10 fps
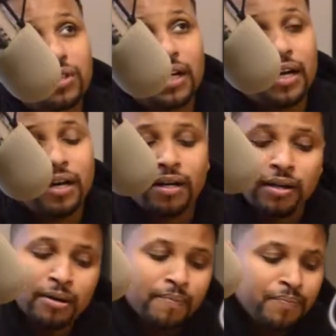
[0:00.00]
And
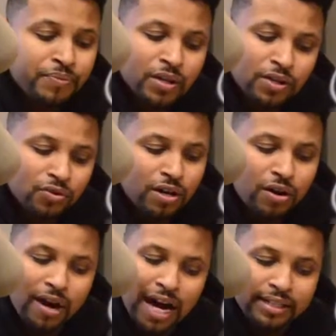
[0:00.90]

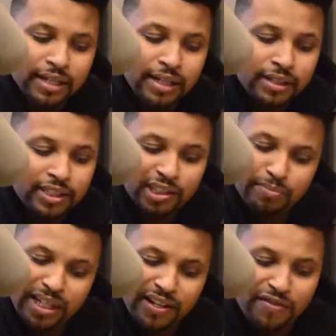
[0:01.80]
I think just
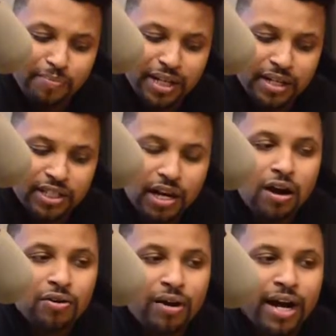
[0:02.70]
me even being a
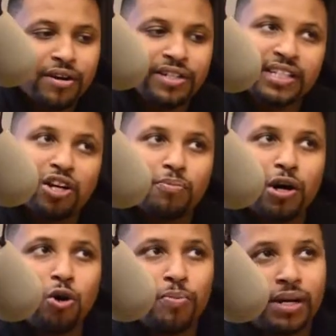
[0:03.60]
songwriter just helped
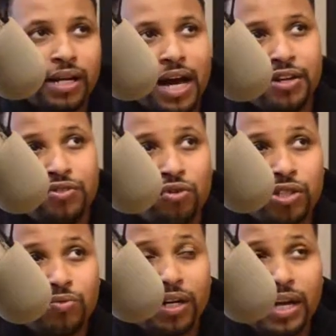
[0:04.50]
open a lot of
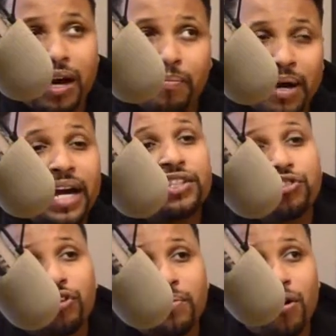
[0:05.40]
doors with a lot of
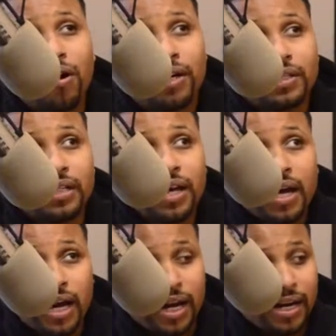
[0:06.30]
mainstream artists,
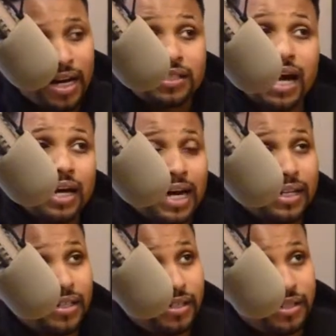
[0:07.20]
and that's how I
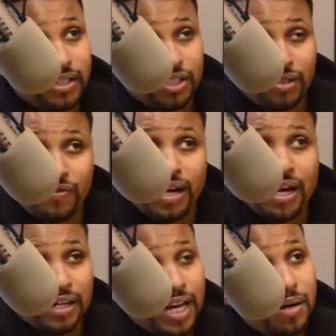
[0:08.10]
got the attention of a
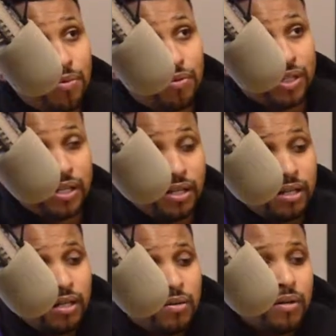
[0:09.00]
lot of labels.
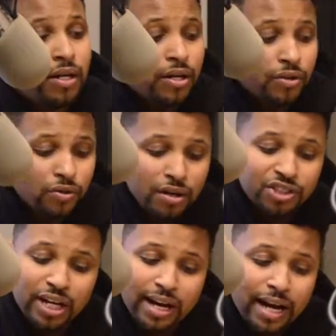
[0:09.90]
And
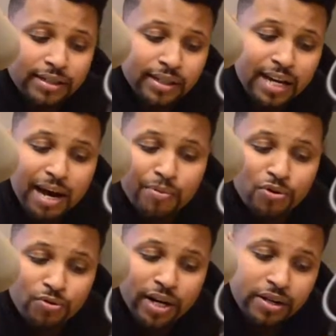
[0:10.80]
shout out to
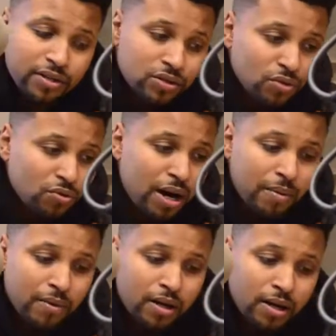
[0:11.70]
Capitol Records, who
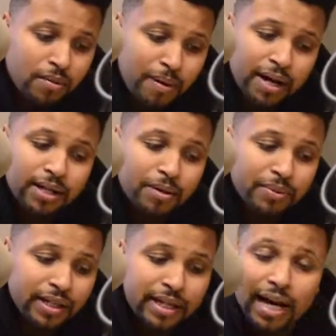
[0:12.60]
my
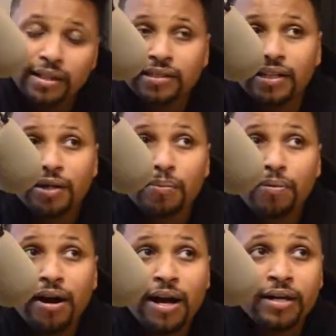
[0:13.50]
company Galaxy
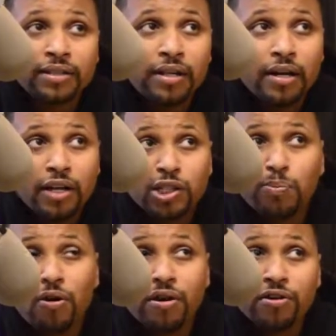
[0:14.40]
Enterprise is
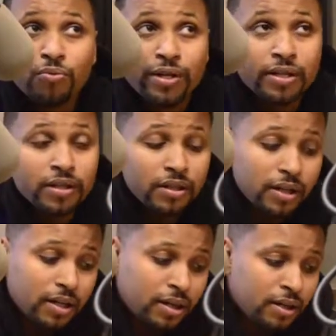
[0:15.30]
partnered with,
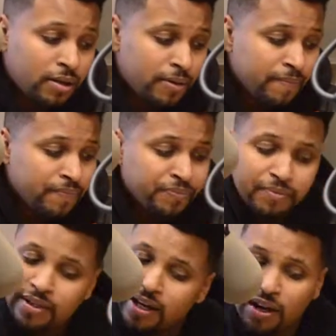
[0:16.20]

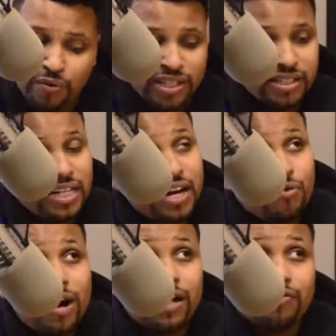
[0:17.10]
and we just kind
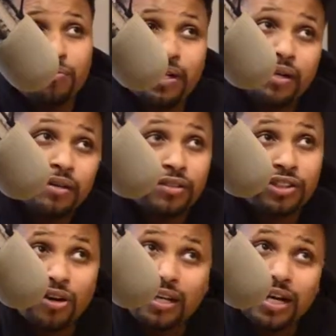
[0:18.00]
of rocked from there.
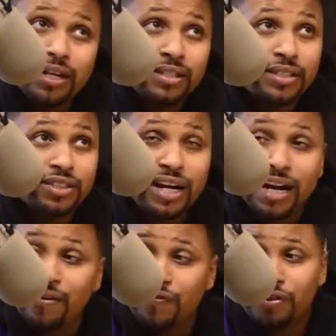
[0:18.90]
So I kind of just
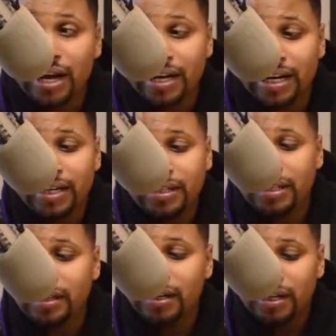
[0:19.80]
I feel like
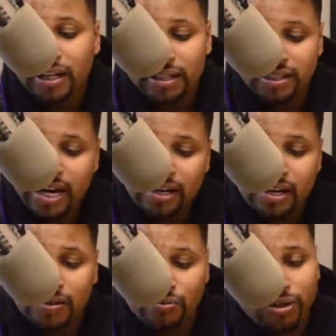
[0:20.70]
indie is kind
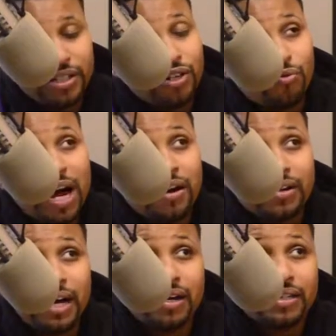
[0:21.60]
of really the route
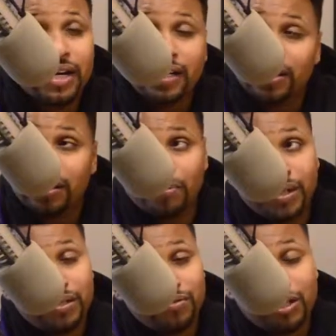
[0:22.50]
nowadays. Than to be
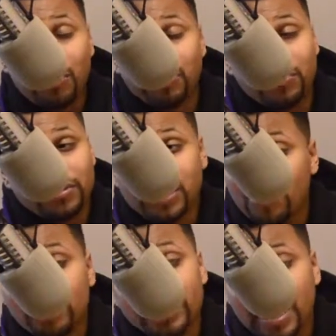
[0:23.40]

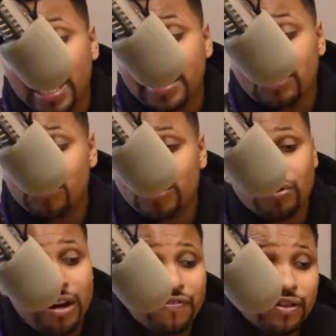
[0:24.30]
totally honest with
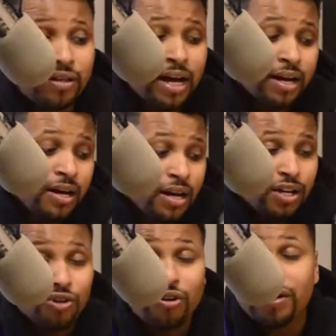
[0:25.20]
you, I feel like
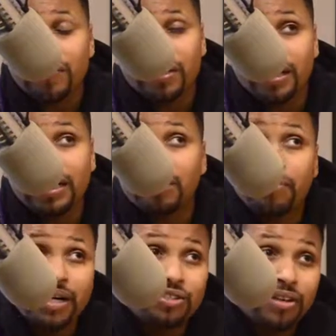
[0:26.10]
you don't even need a
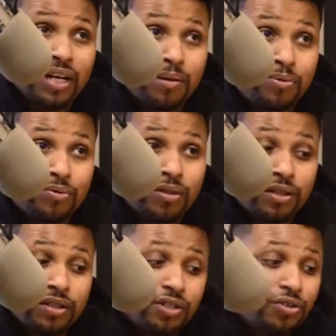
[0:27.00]
major label
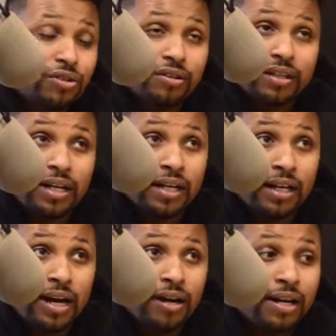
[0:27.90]
to do your thing now.